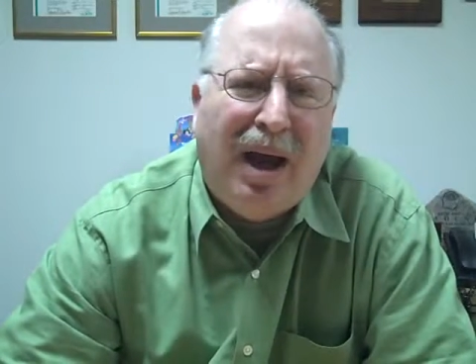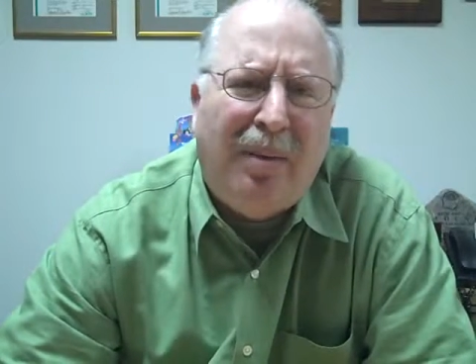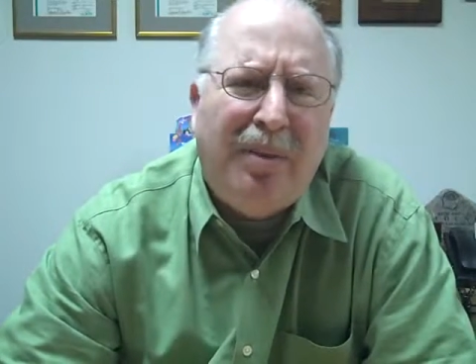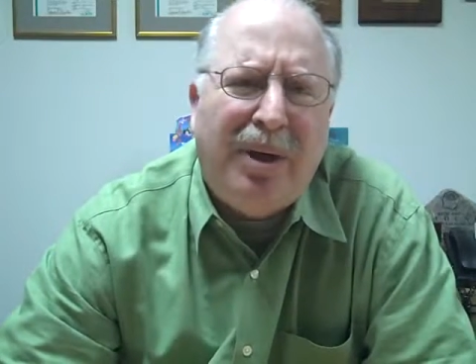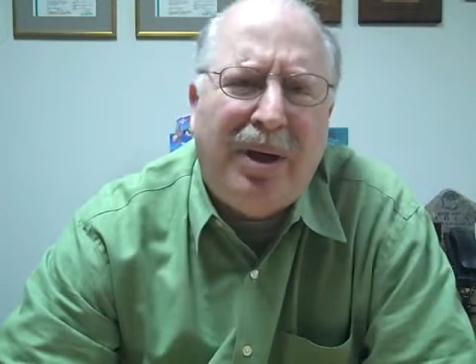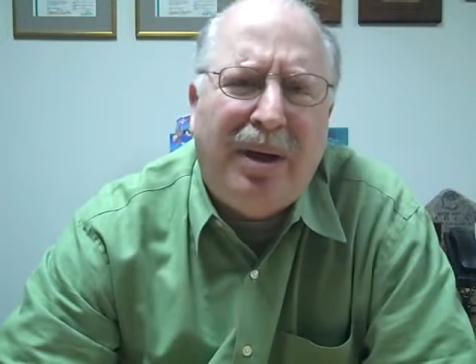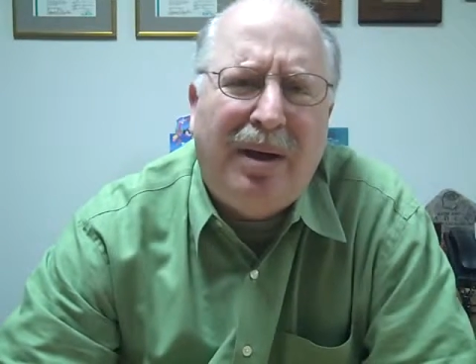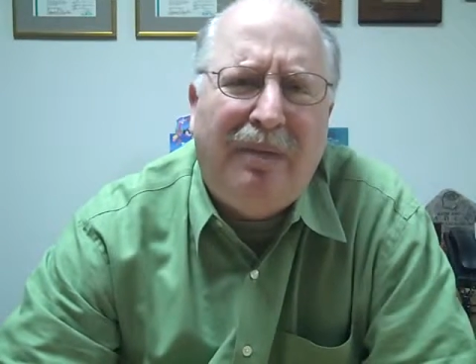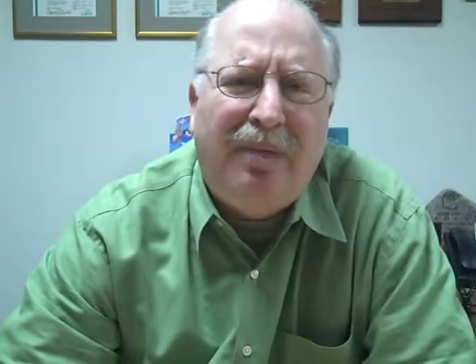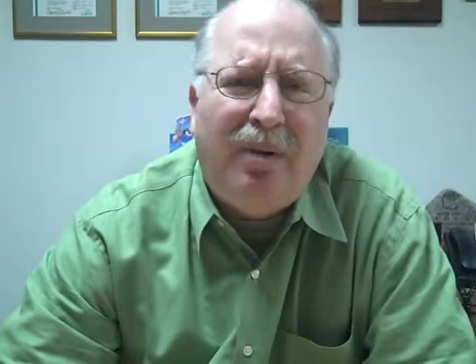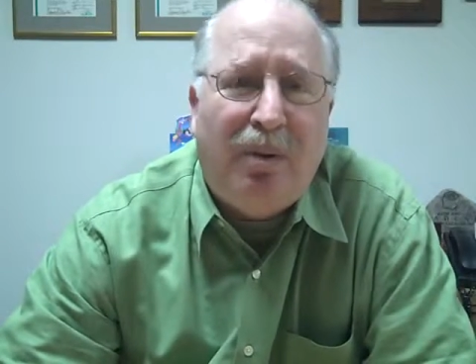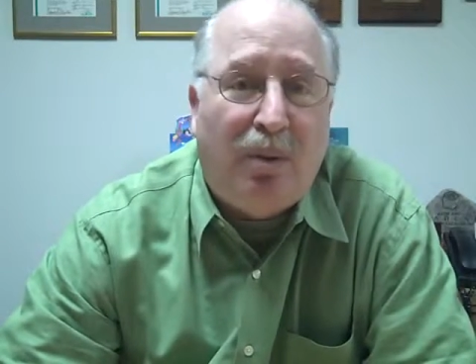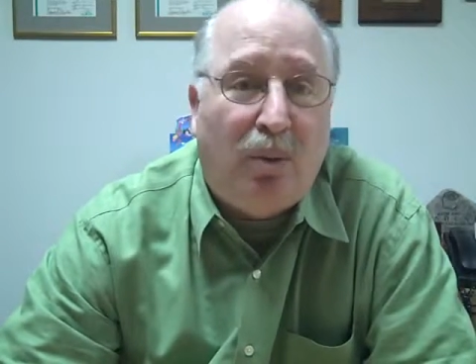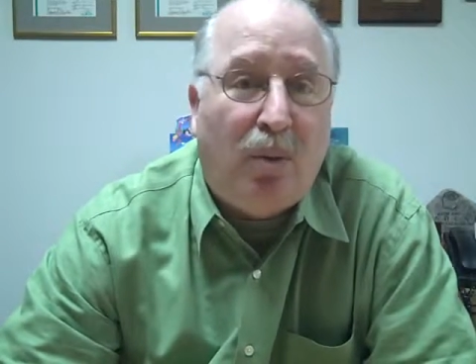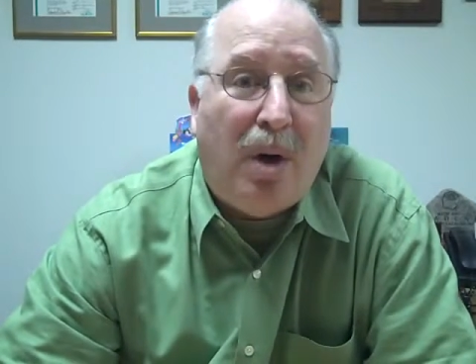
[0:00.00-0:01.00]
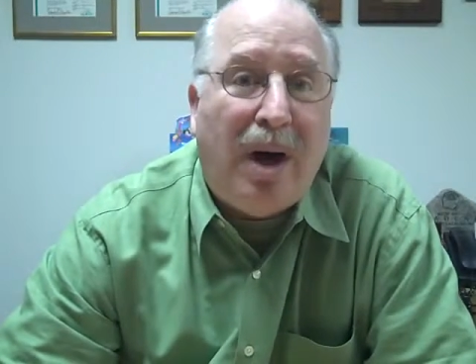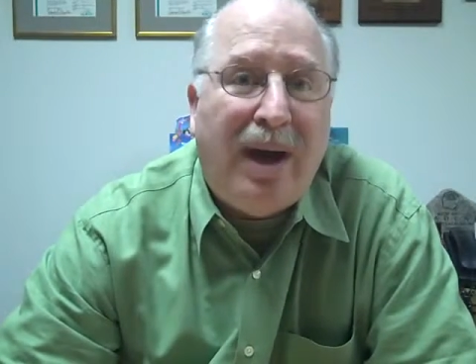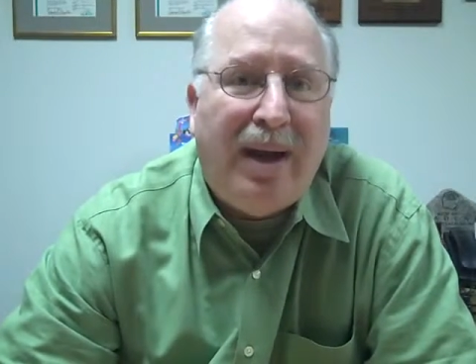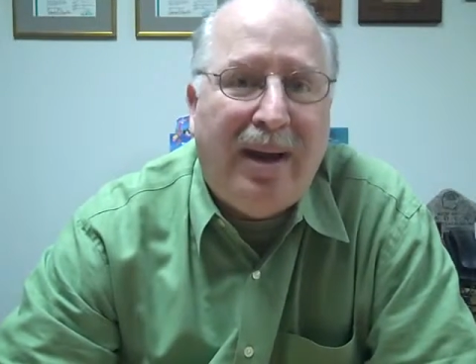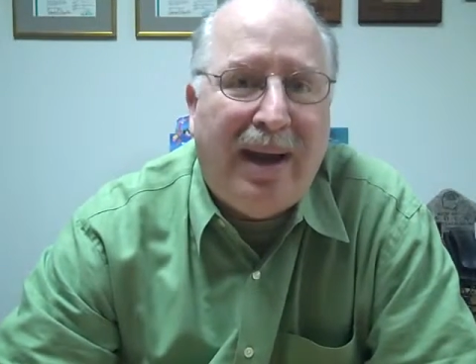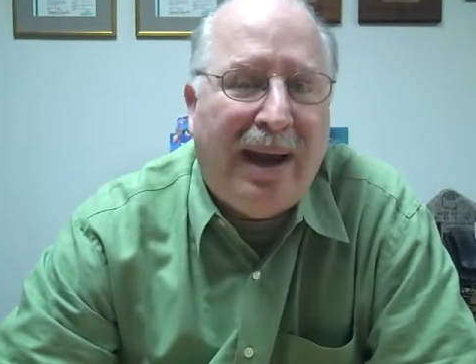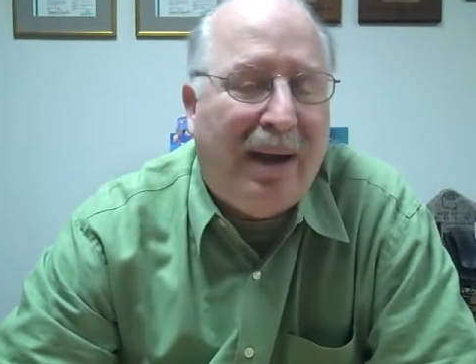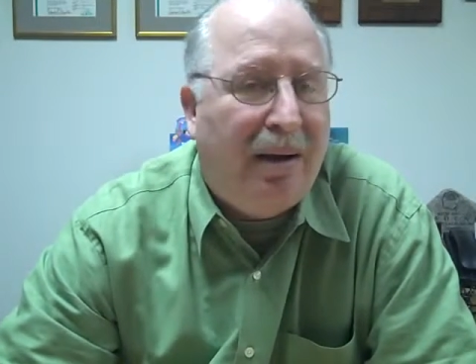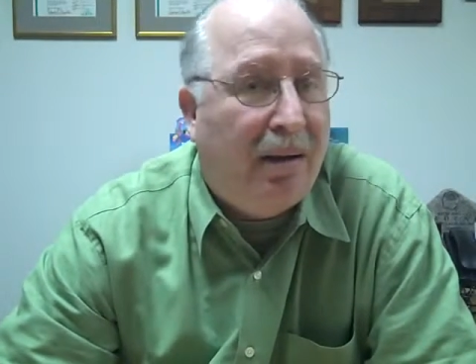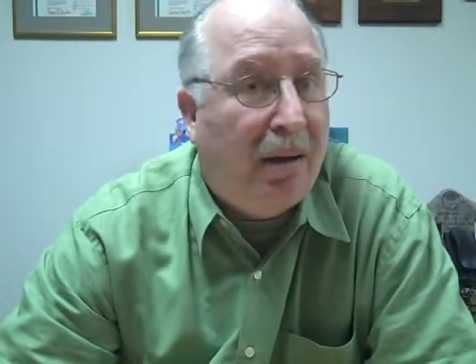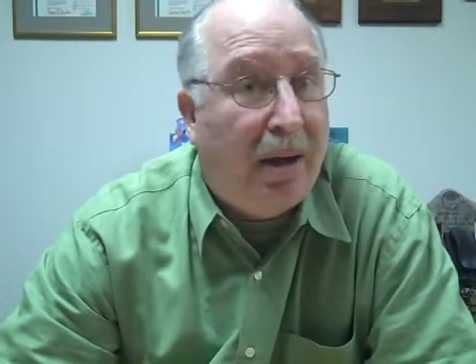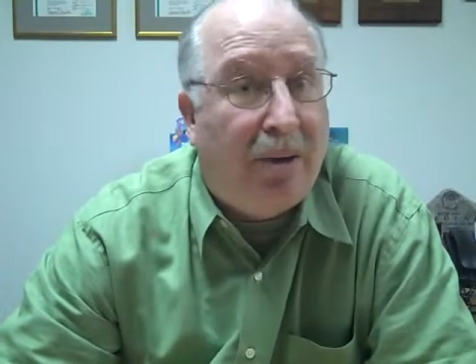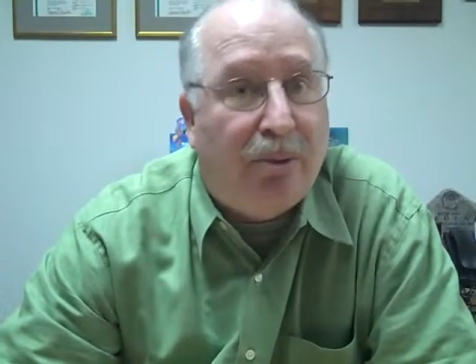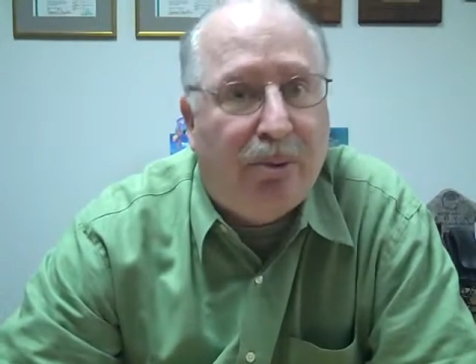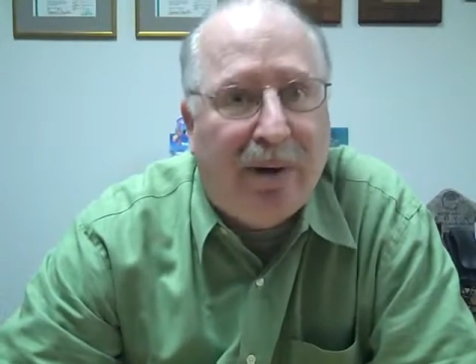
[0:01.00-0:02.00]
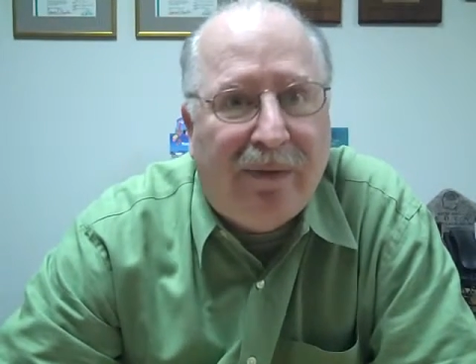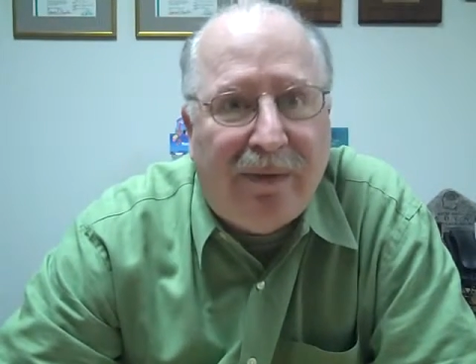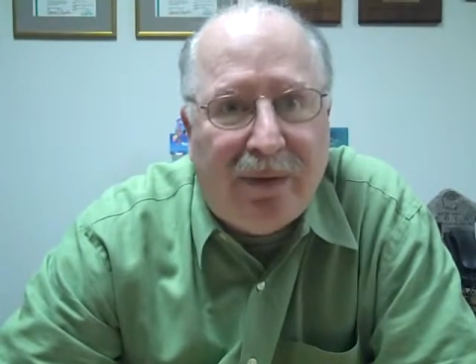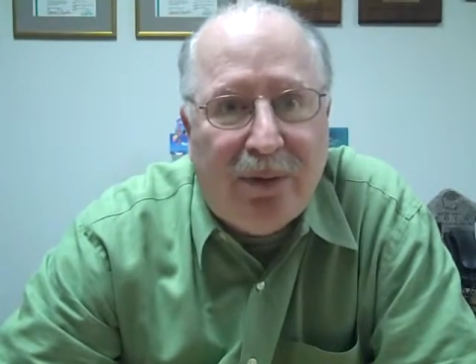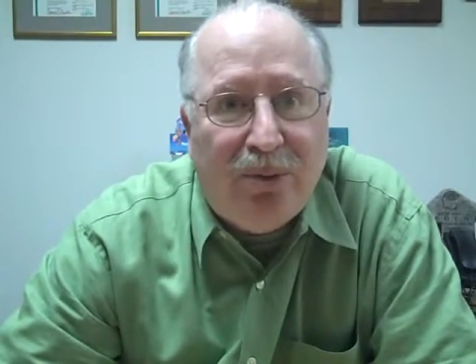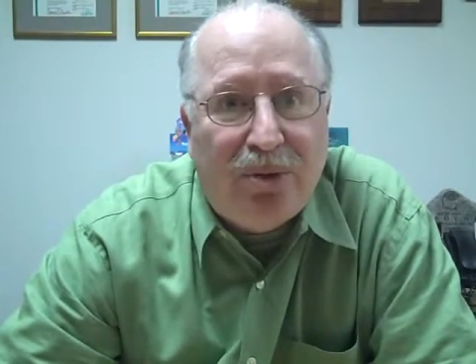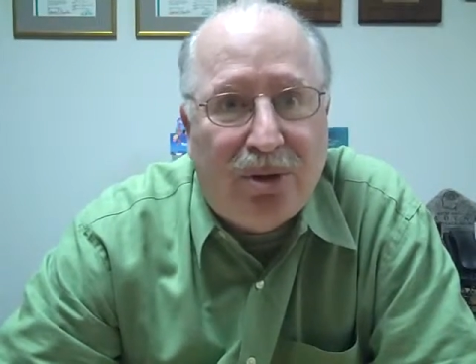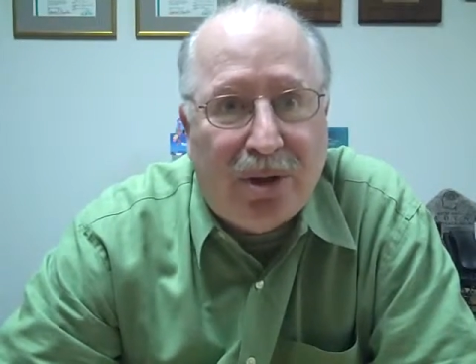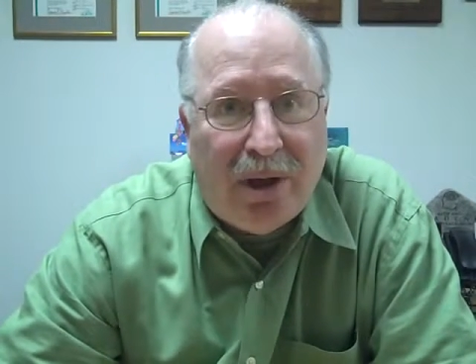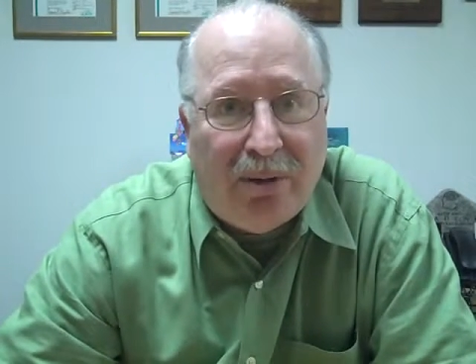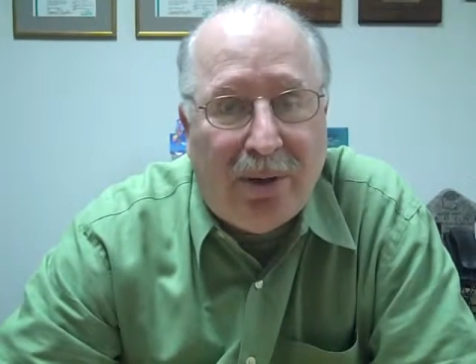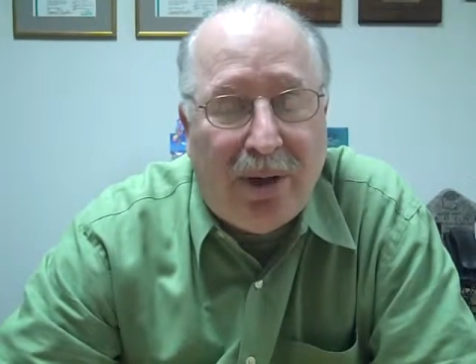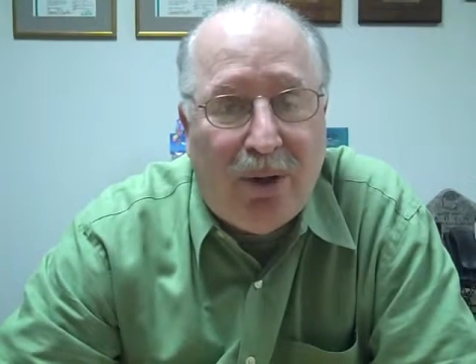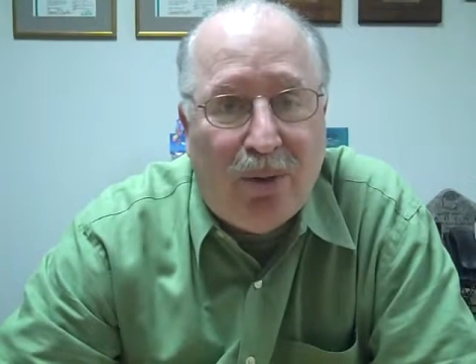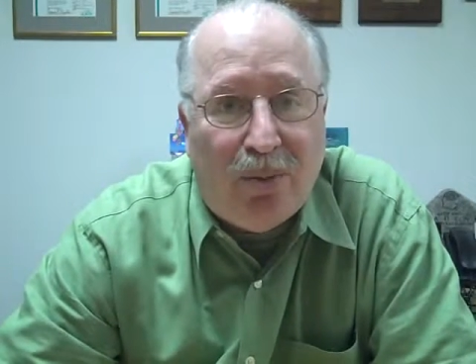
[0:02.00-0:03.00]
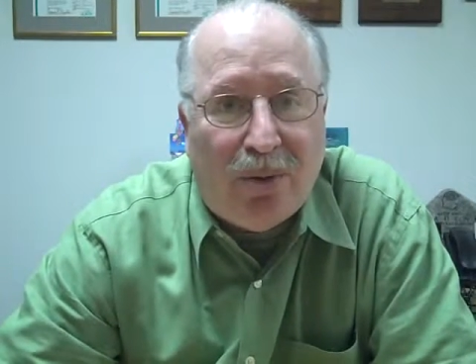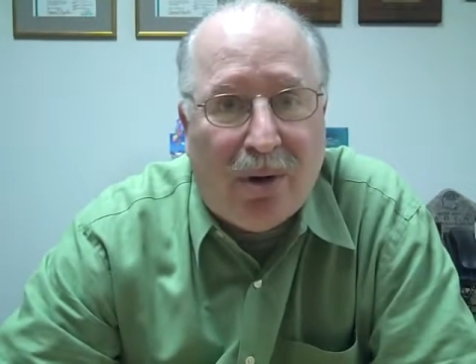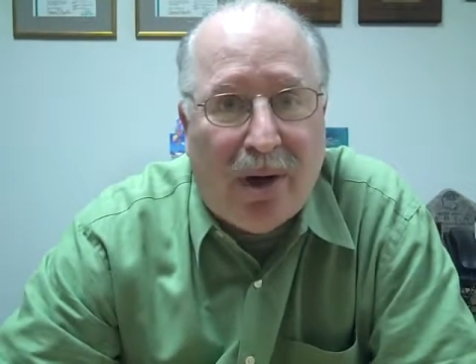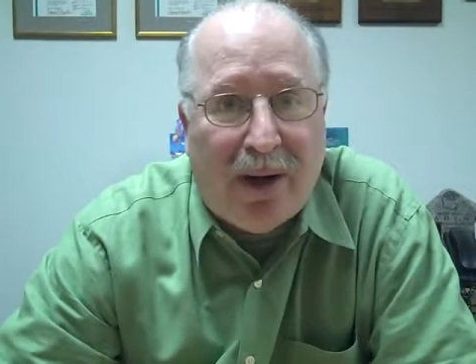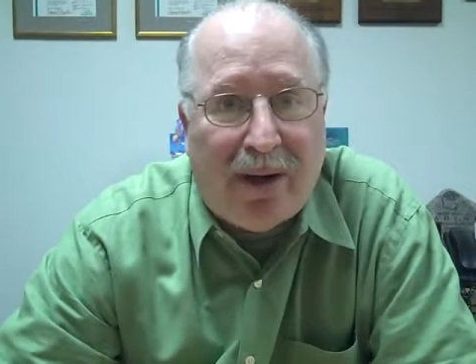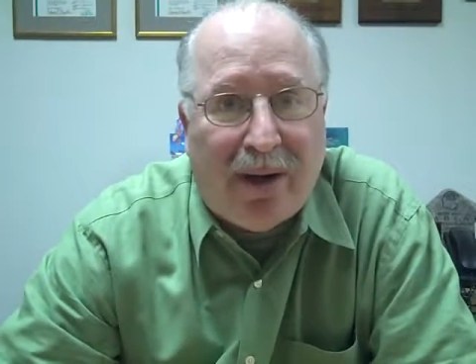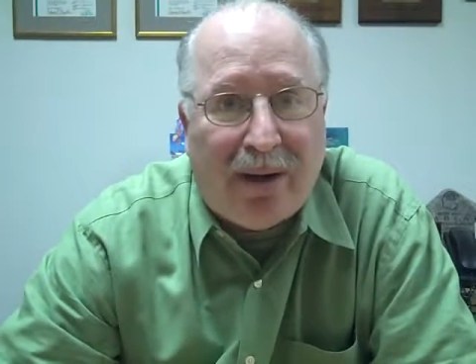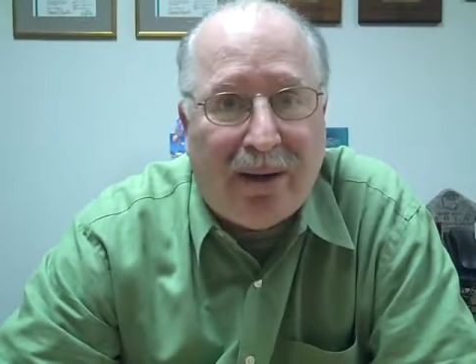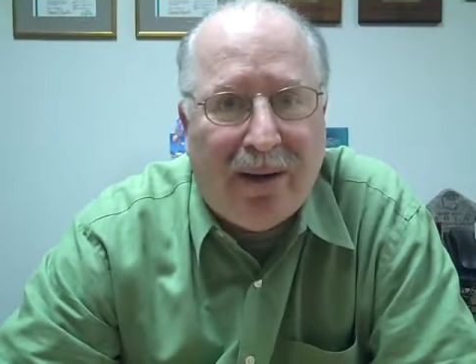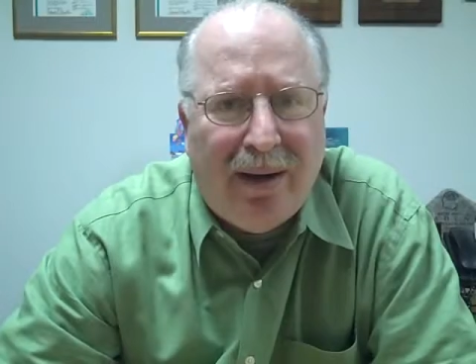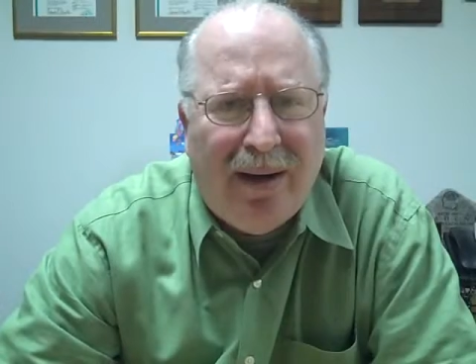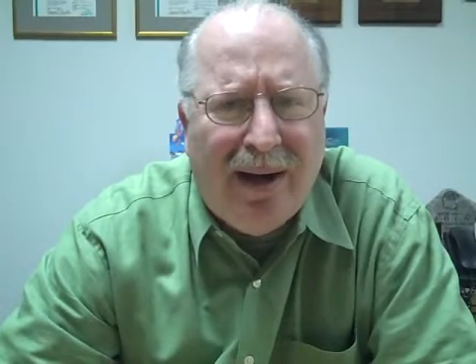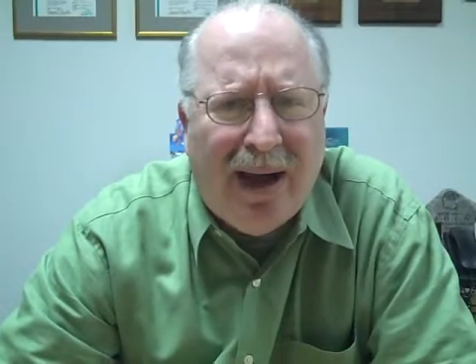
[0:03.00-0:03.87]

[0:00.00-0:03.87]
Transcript: I'm going to give you the wide angle on a revolutionary new product